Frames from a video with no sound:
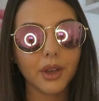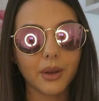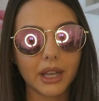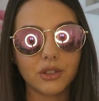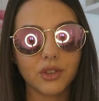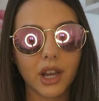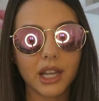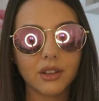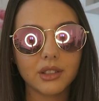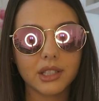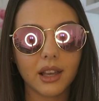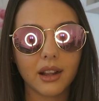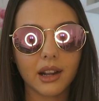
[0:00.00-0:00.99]
Okay, trying
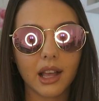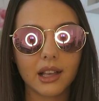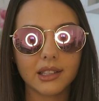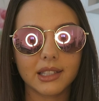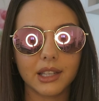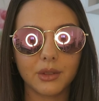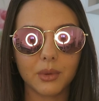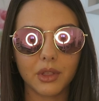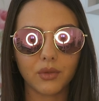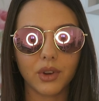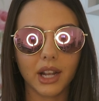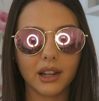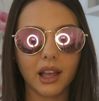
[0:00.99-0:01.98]
on sunglasses with
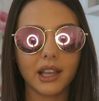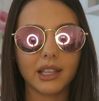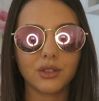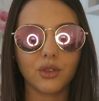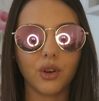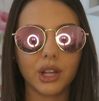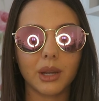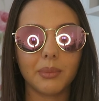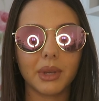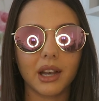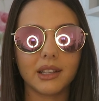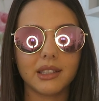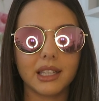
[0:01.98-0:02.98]
a ring light is not going to
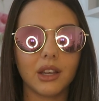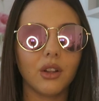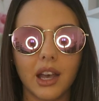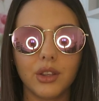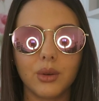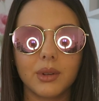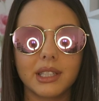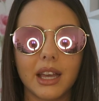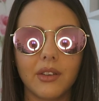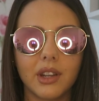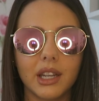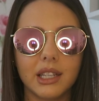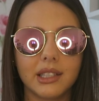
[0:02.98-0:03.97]
be ideal, and you can
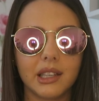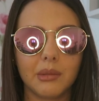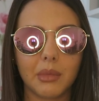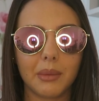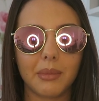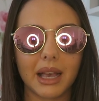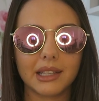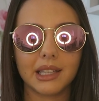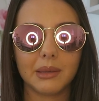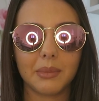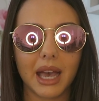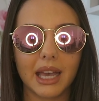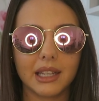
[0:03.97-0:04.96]
definitely see my
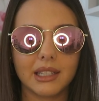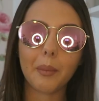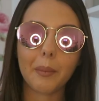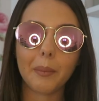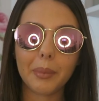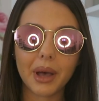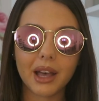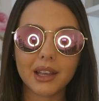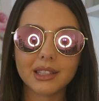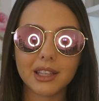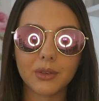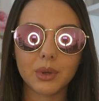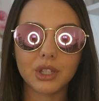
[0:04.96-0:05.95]
messy bed.
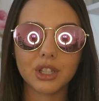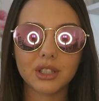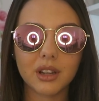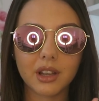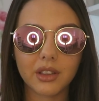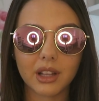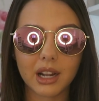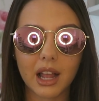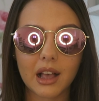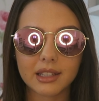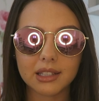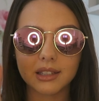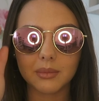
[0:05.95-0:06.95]
But if we just look at the
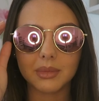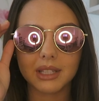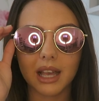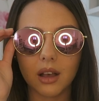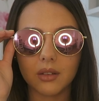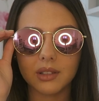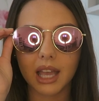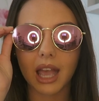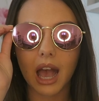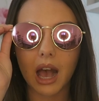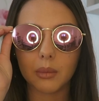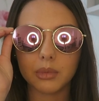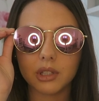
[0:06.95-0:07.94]
glasses themselves, I
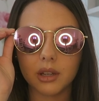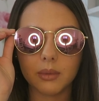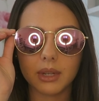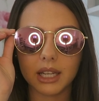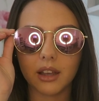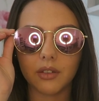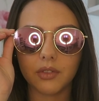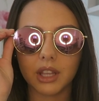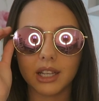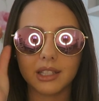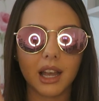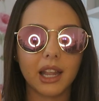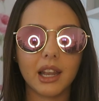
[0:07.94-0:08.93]
absolutely love
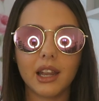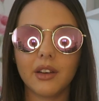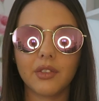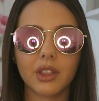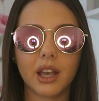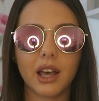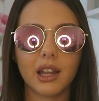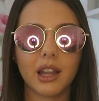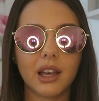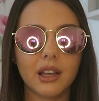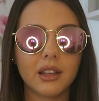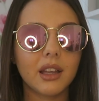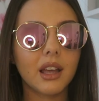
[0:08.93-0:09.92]
these. I love the
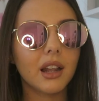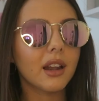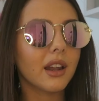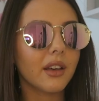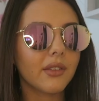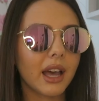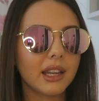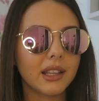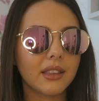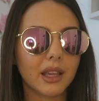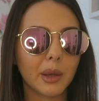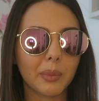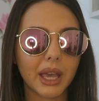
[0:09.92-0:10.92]
colour, love
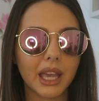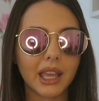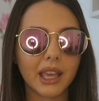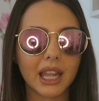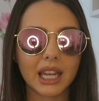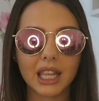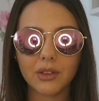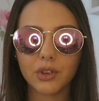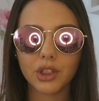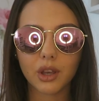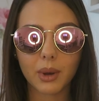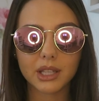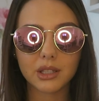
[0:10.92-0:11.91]
anything pink, and
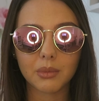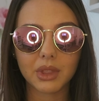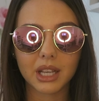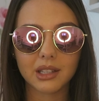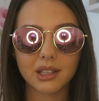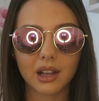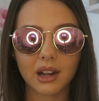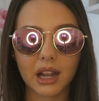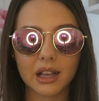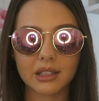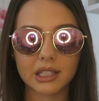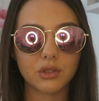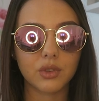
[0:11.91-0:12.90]
even though I don't think
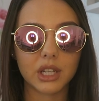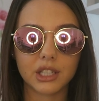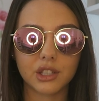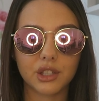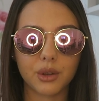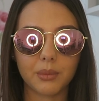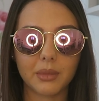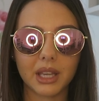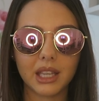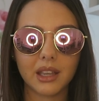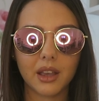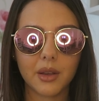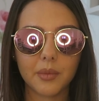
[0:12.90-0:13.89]
sunglasses really suit
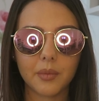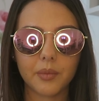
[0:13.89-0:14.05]
me,